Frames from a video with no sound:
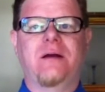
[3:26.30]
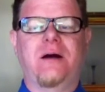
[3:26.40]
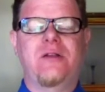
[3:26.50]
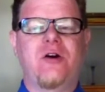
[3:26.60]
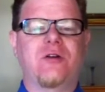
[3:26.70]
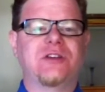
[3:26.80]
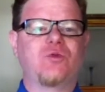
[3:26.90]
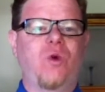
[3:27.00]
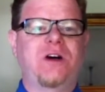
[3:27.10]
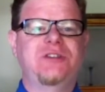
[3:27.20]
a notice
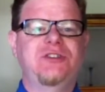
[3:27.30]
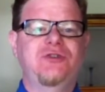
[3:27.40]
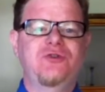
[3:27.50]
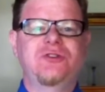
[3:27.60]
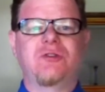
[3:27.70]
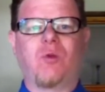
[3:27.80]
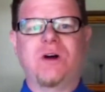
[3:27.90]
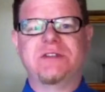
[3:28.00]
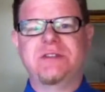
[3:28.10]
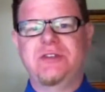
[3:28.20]
was used or
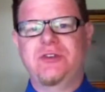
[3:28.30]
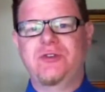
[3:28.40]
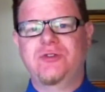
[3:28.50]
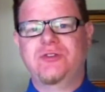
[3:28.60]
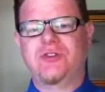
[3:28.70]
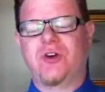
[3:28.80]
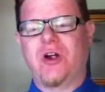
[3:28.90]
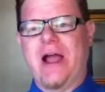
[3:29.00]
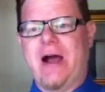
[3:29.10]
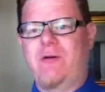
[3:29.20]
wasn't used or
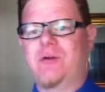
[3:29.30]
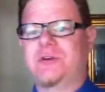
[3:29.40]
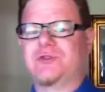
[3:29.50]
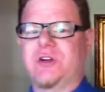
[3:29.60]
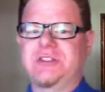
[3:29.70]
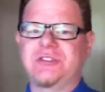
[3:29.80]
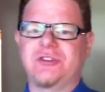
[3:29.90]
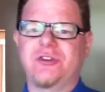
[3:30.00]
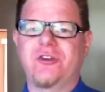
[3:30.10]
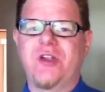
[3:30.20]
how it was
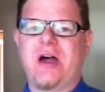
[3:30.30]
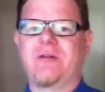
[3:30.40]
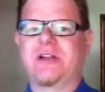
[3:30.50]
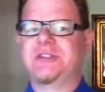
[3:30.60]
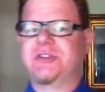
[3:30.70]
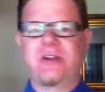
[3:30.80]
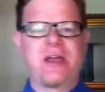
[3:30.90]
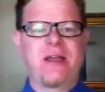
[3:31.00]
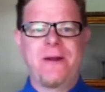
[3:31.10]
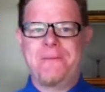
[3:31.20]
registered or not registered.
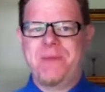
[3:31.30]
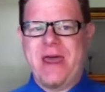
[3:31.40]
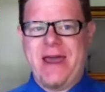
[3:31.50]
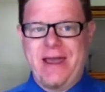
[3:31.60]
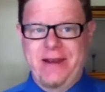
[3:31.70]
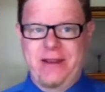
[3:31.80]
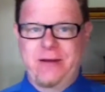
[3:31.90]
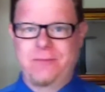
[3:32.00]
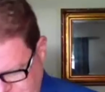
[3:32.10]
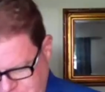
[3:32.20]
That ended.
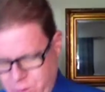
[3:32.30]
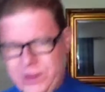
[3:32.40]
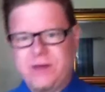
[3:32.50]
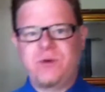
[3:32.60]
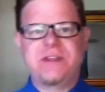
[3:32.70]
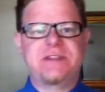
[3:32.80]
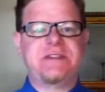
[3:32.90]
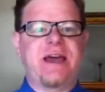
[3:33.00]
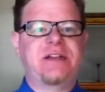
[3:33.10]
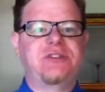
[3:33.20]
With the
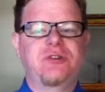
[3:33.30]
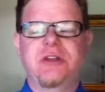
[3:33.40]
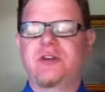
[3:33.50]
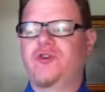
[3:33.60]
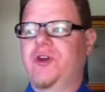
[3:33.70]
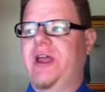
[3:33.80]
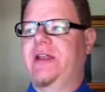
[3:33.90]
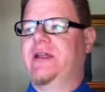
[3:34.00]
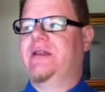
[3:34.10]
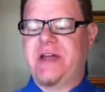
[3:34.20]
statute, it
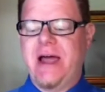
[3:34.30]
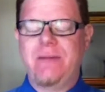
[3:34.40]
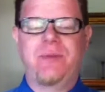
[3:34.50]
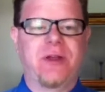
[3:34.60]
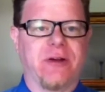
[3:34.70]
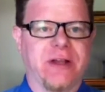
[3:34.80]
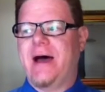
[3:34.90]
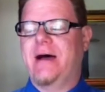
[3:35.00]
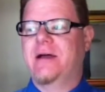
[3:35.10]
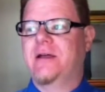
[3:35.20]
created time period.
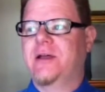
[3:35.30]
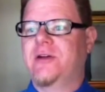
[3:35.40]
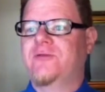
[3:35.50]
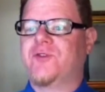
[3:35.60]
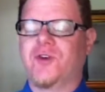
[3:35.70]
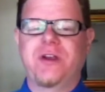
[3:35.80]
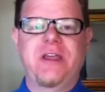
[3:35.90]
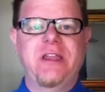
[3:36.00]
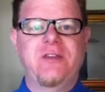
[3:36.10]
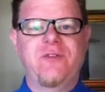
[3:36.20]
For an
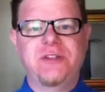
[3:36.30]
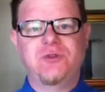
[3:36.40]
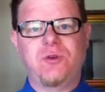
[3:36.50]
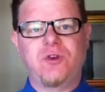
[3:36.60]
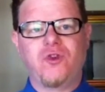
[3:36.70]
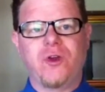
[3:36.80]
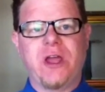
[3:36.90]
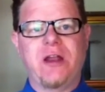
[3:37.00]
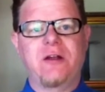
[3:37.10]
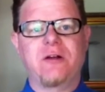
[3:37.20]
individual
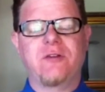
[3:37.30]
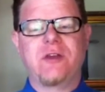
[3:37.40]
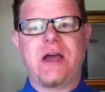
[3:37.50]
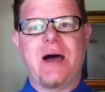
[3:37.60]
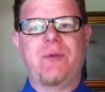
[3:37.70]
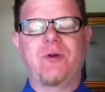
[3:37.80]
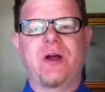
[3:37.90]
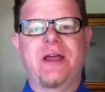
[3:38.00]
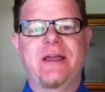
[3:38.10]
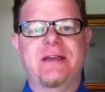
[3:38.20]
creator, the
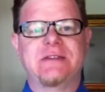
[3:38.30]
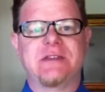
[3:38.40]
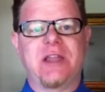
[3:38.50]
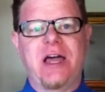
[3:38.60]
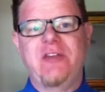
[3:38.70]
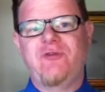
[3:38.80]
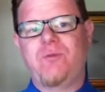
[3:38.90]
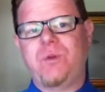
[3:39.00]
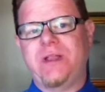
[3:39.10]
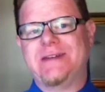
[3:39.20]
copyright is life
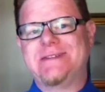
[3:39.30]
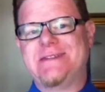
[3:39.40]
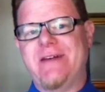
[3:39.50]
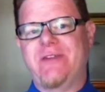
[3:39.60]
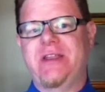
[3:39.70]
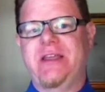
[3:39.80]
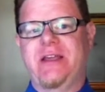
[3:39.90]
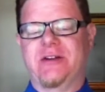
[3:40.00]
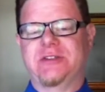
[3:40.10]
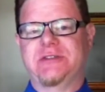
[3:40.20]
plus 70
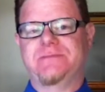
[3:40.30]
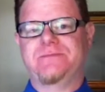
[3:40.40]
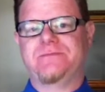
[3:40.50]
years.